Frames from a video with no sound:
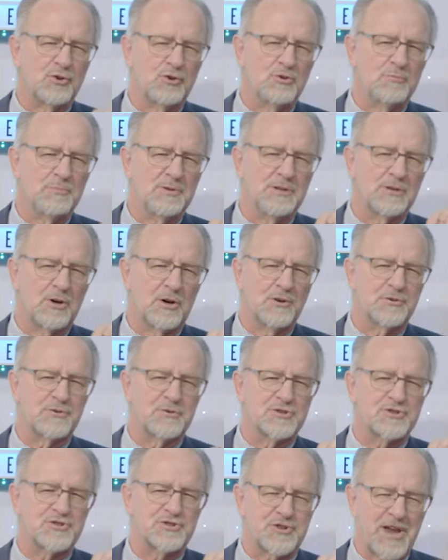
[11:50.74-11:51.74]
human
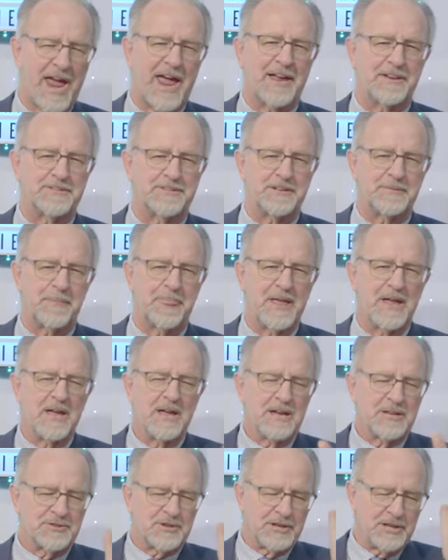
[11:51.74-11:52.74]
understanding,
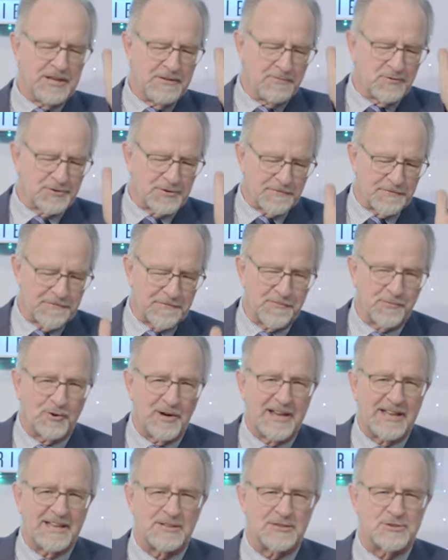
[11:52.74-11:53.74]
that even the
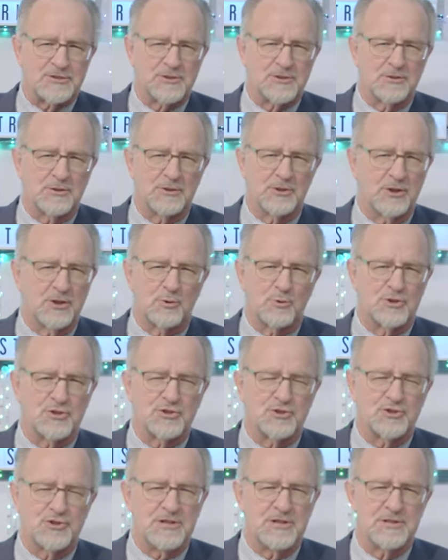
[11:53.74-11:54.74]
friends
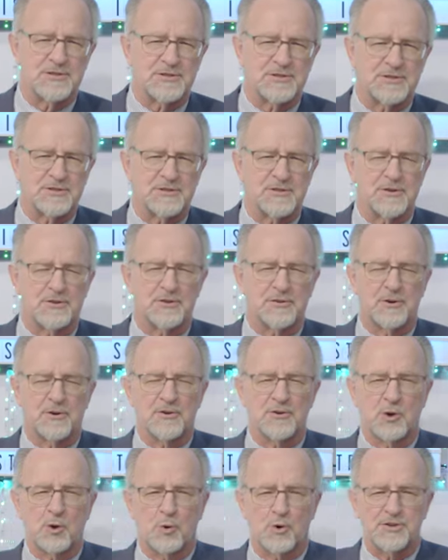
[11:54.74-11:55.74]
Lord Jesus
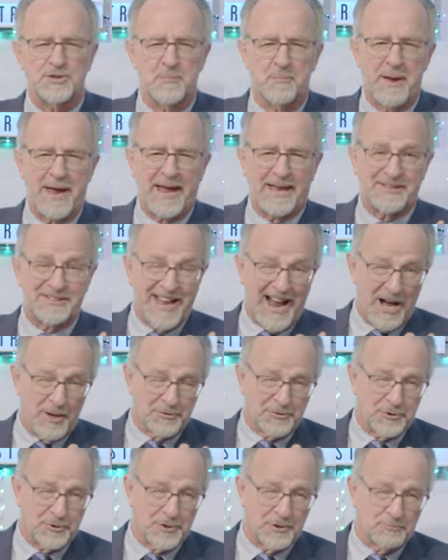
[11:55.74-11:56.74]
or, Lord the man
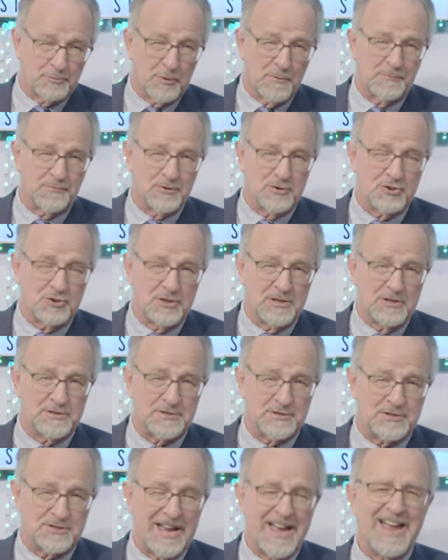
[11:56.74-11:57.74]
down to the roof to
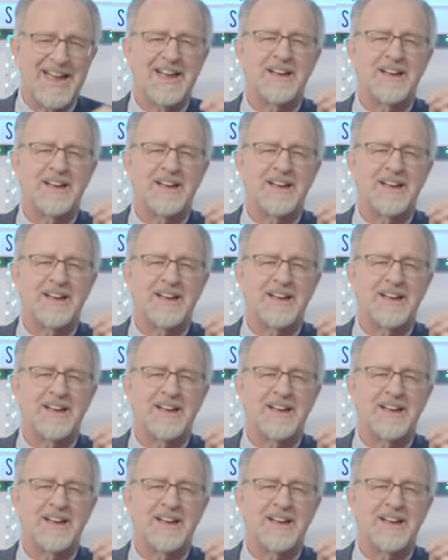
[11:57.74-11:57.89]
Jesus,